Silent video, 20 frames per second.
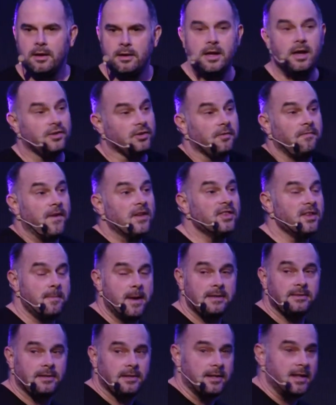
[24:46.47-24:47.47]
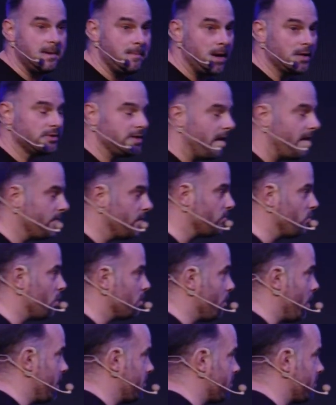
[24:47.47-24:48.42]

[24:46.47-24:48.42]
Yeah, so fundamentally, they must have the wrong